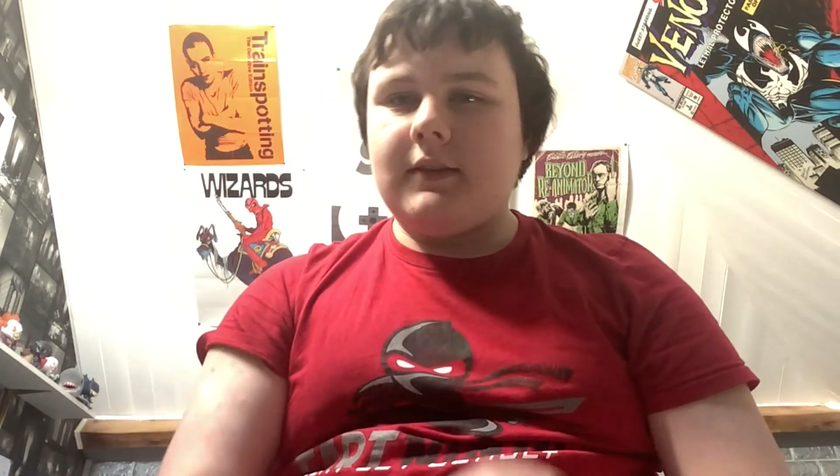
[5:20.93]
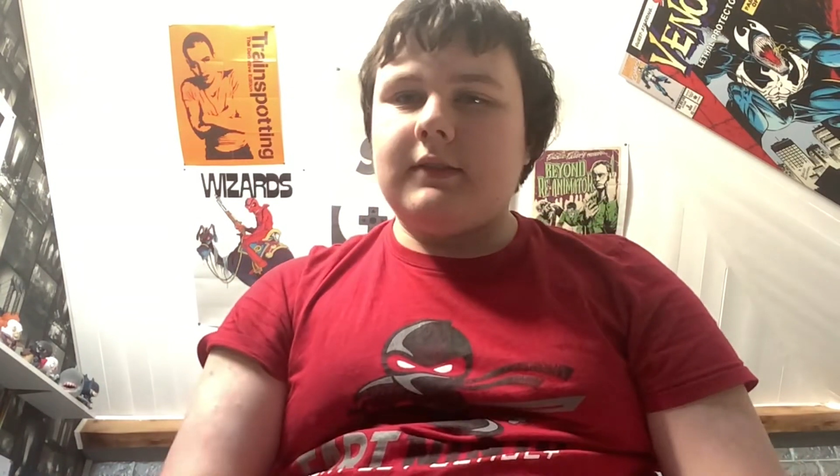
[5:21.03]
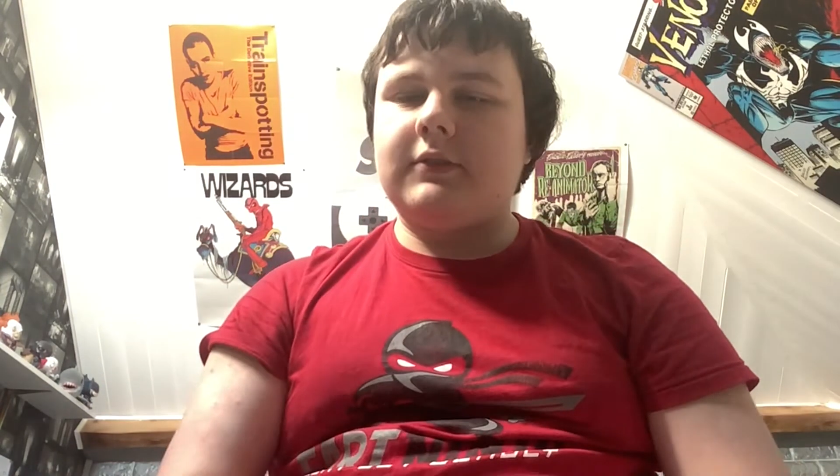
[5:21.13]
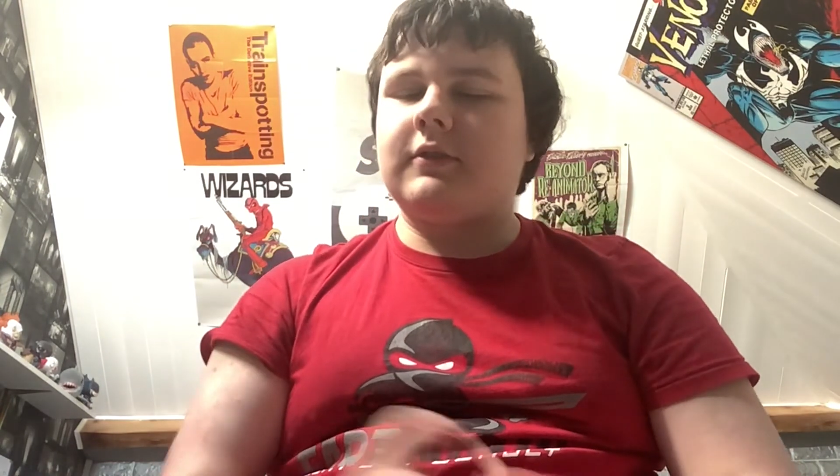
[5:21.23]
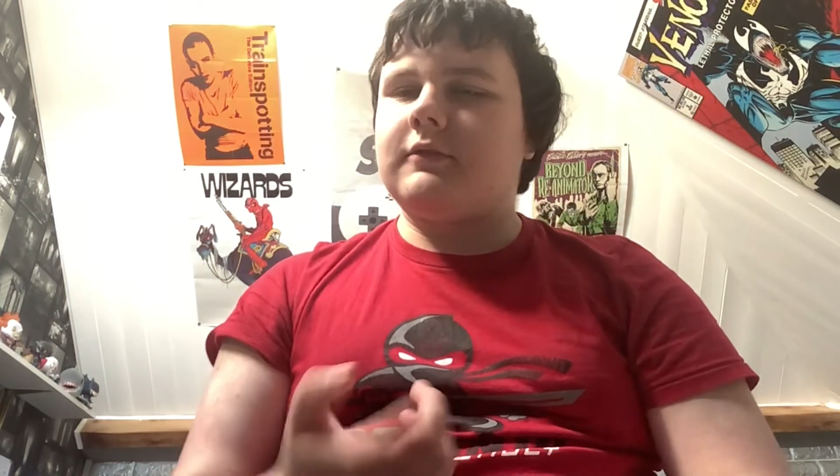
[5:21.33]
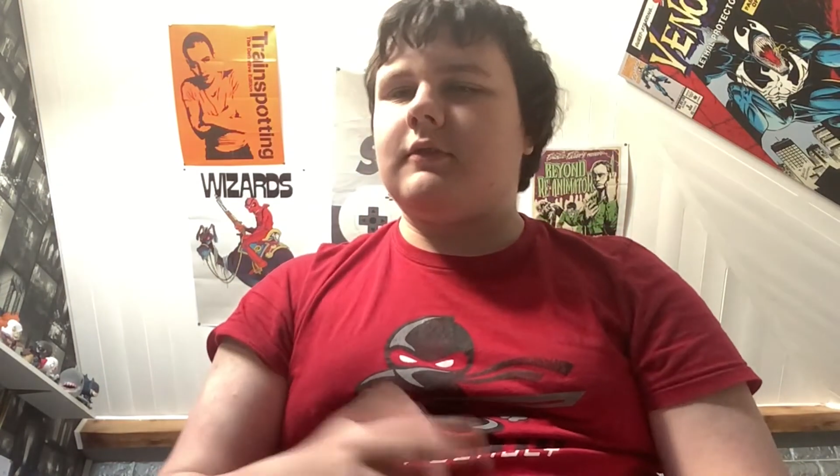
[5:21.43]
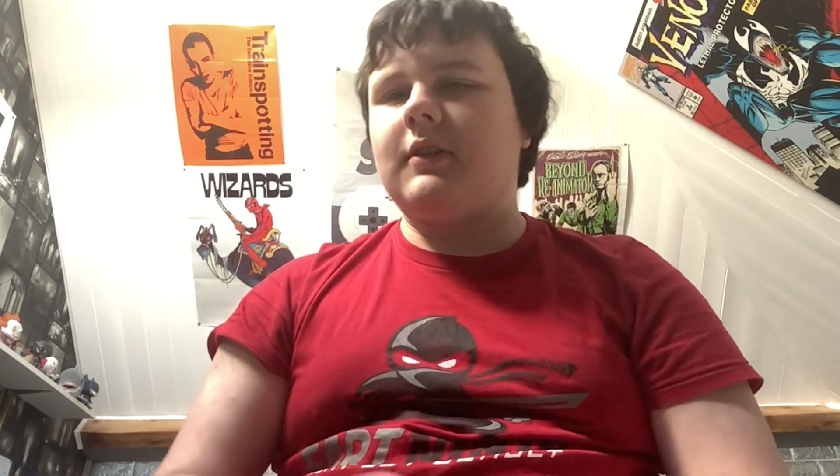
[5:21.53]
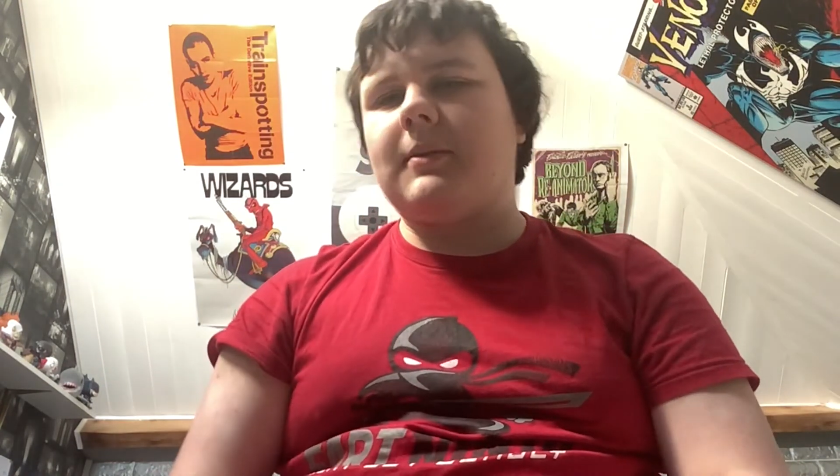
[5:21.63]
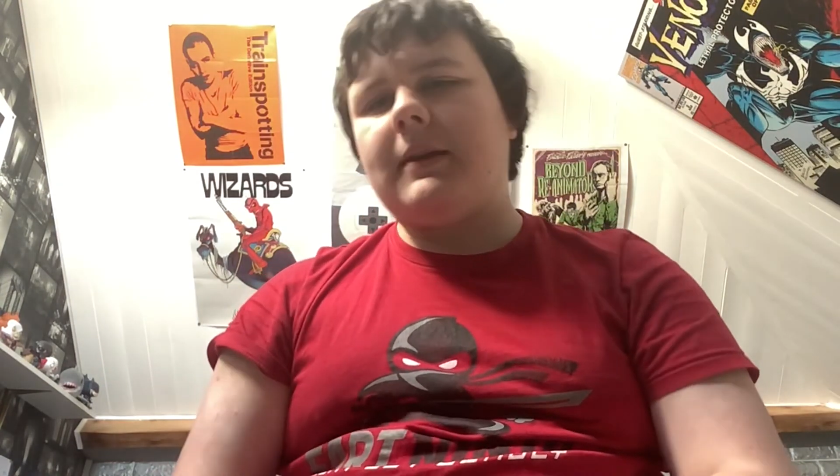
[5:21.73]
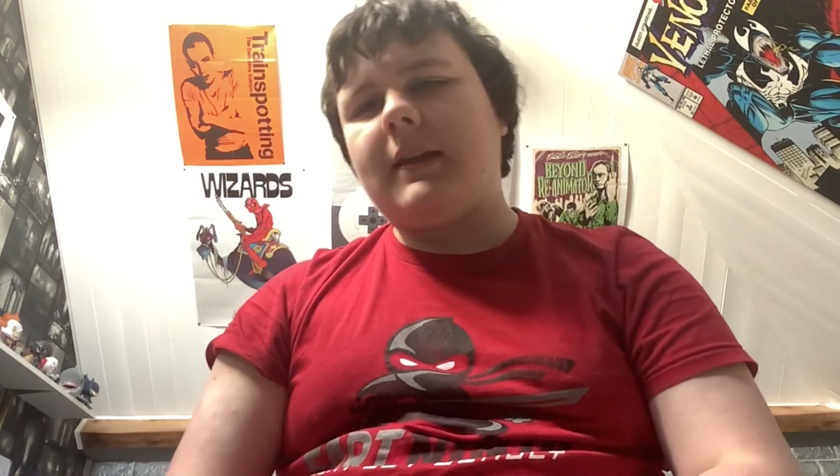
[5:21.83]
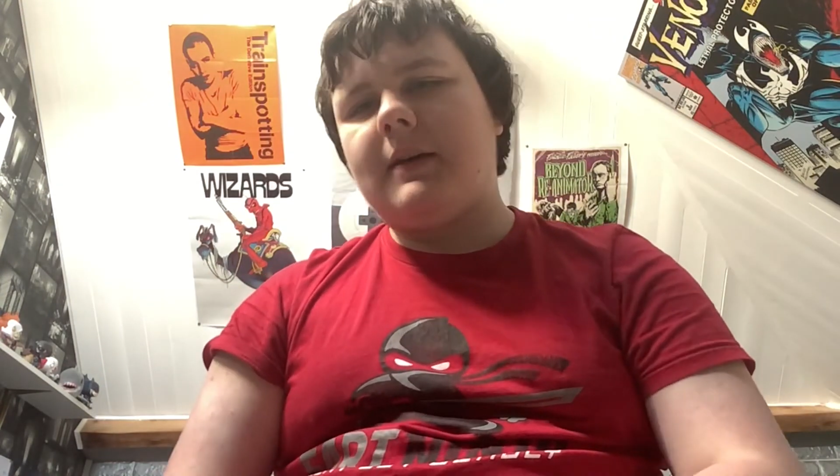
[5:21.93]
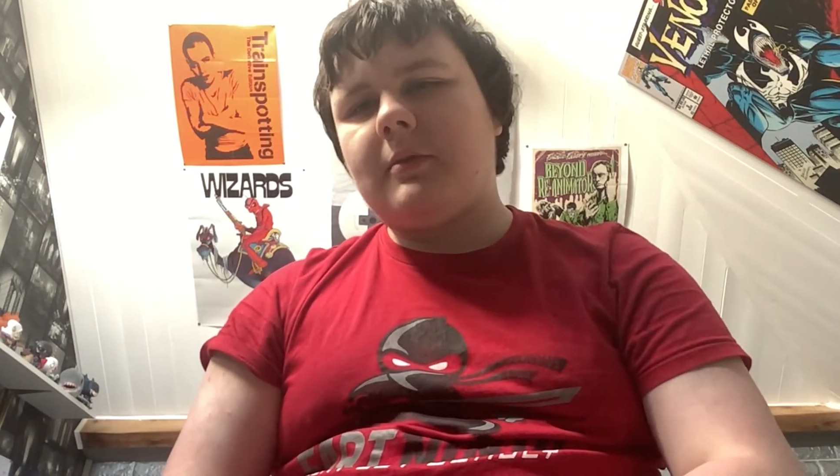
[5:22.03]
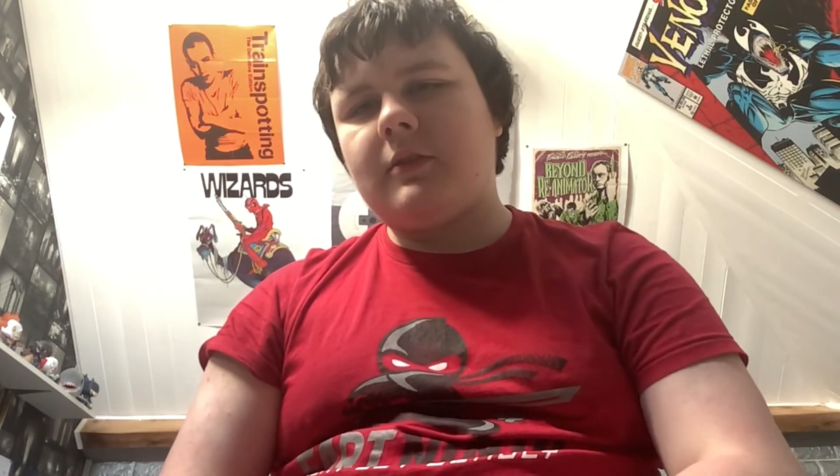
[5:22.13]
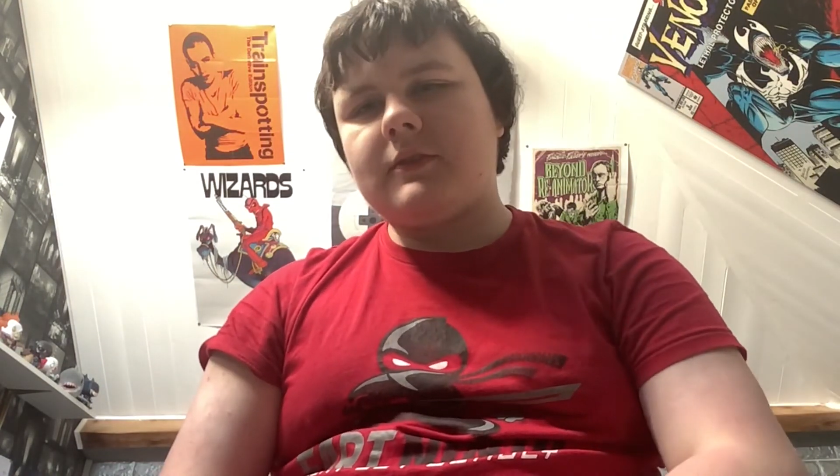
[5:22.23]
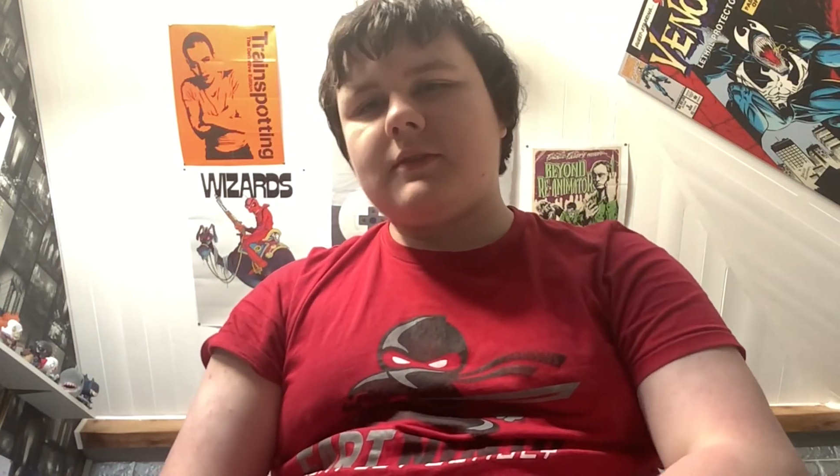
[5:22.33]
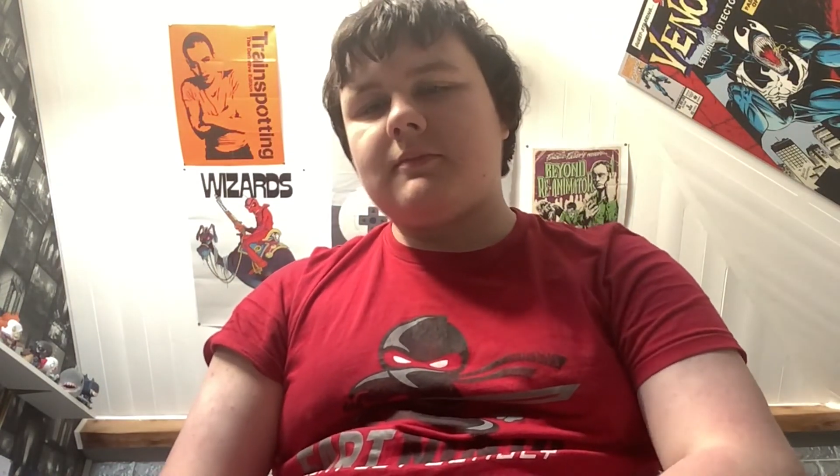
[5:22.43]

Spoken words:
Just also look at my letterboxd.